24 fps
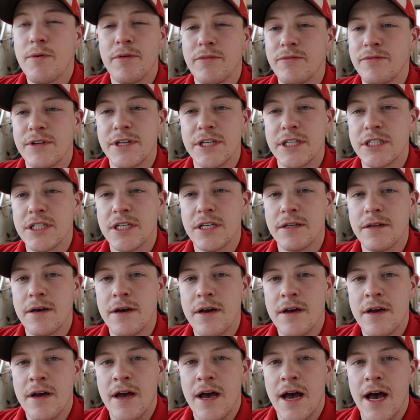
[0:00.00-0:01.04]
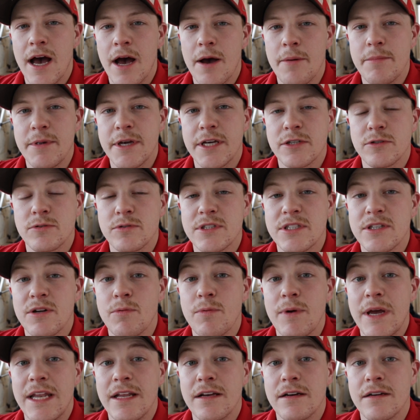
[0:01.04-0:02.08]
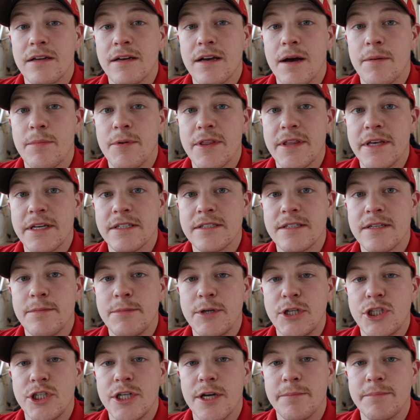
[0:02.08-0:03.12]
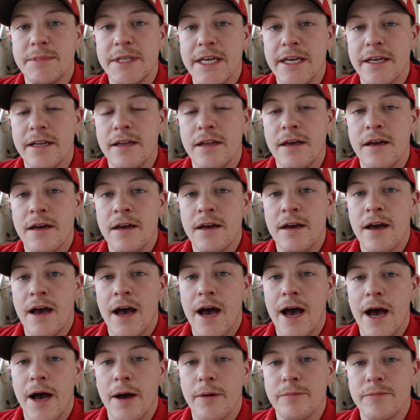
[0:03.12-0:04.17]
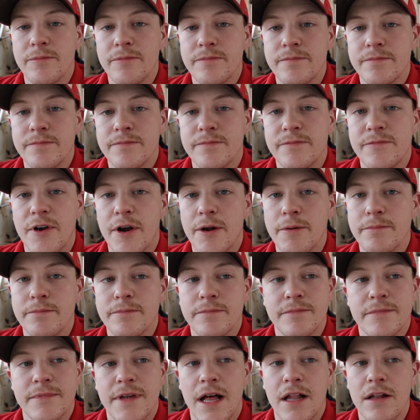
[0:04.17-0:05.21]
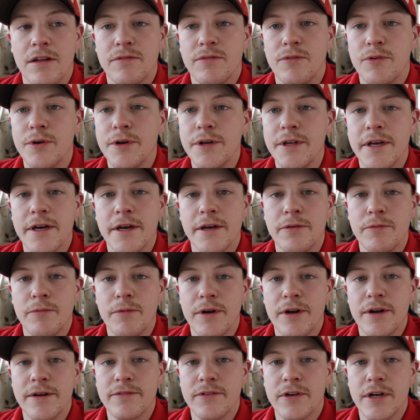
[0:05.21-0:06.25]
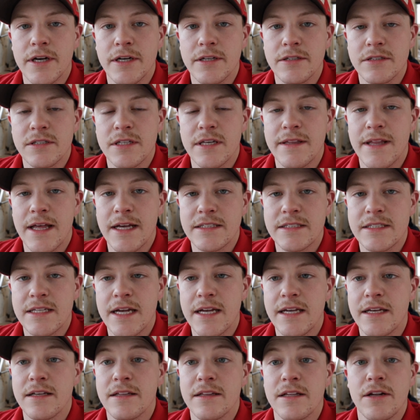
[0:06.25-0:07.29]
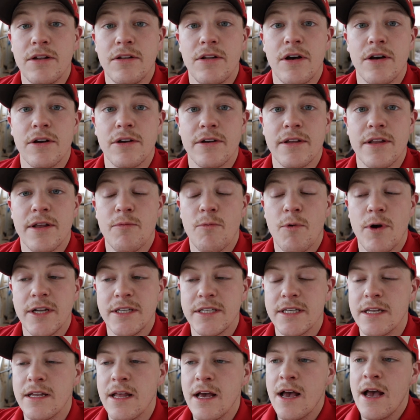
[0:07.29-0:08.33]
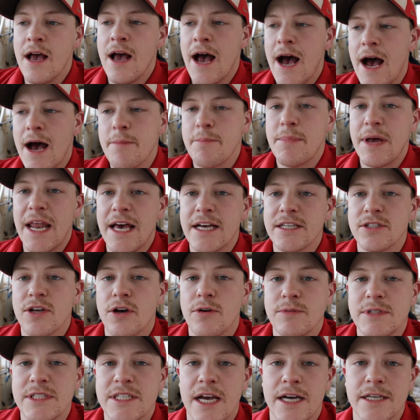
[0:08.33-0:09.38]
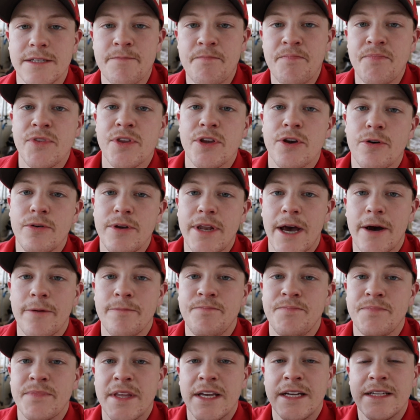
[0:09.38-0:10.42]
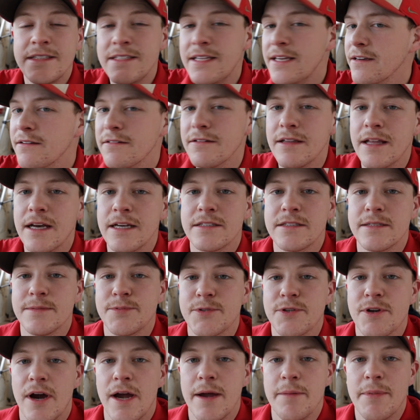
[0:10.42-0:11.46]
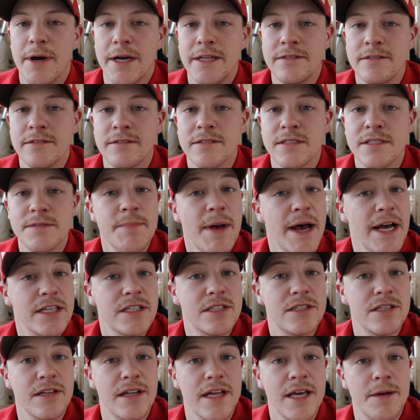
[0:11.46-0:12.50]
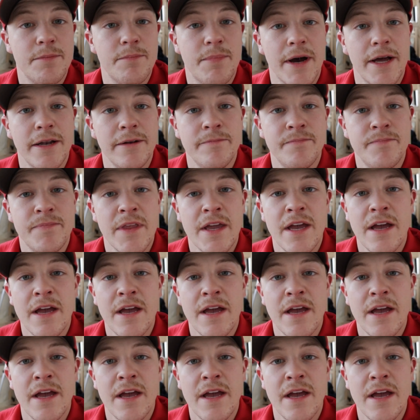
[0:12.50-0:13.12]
won't finish it, um, because we're still waiting on a couple things to be shipped in um, from California and wherever else, and that's taking a little longer than wanted. Um, but as always, guys, go down, tickle that subscribe button, smash the like button.